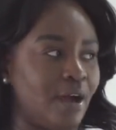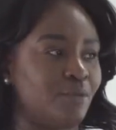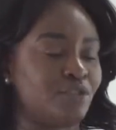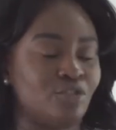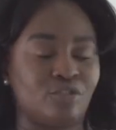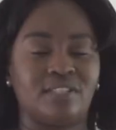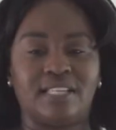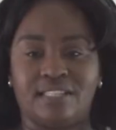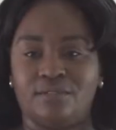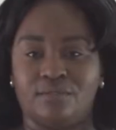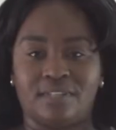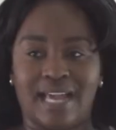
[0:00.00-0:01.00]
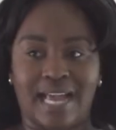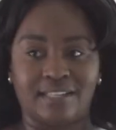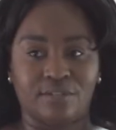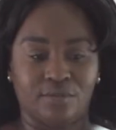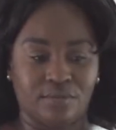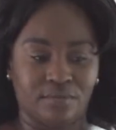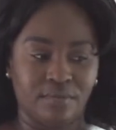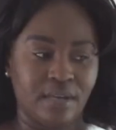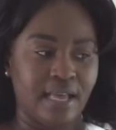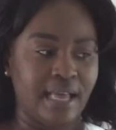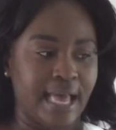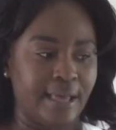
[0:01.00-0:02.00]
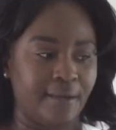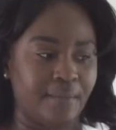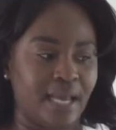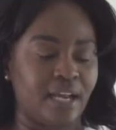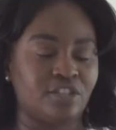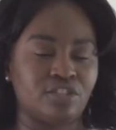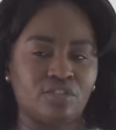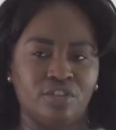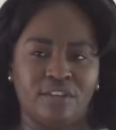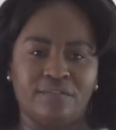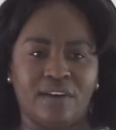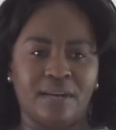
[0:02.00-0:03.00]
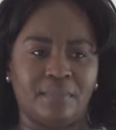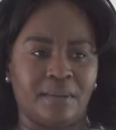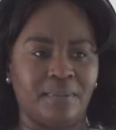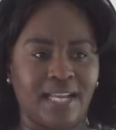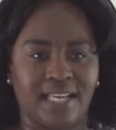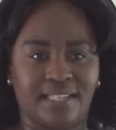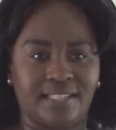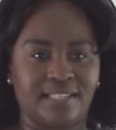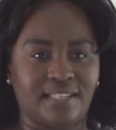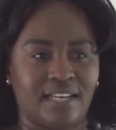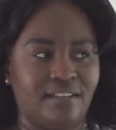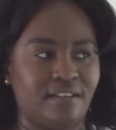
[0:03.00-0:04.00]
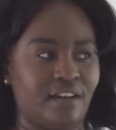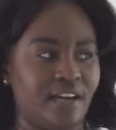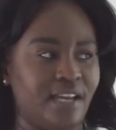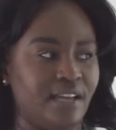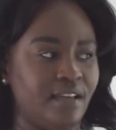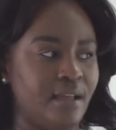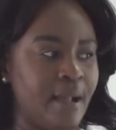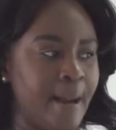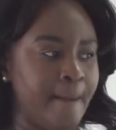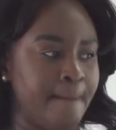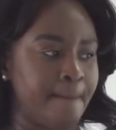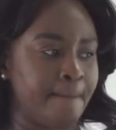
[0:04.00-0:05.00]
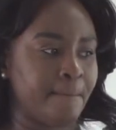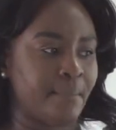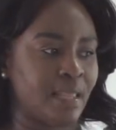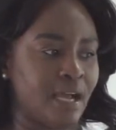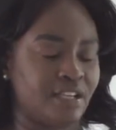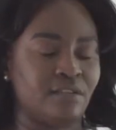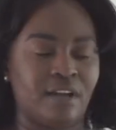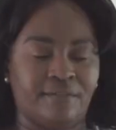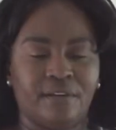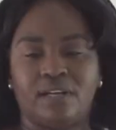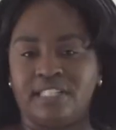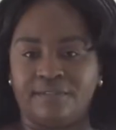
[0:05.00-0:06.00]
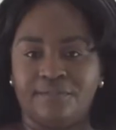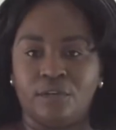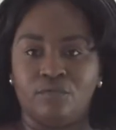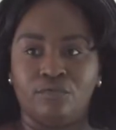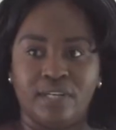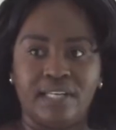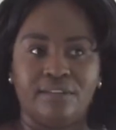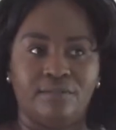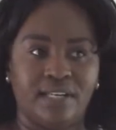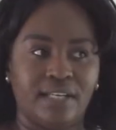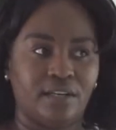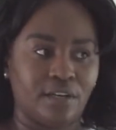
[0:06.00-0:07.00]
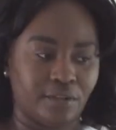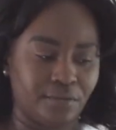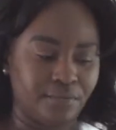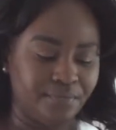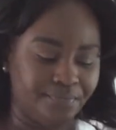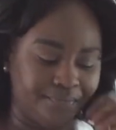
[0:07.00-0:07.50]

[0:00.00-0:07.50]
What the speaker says: was not settled at all, and I just couldn't find my place. And I did feel really, really alone.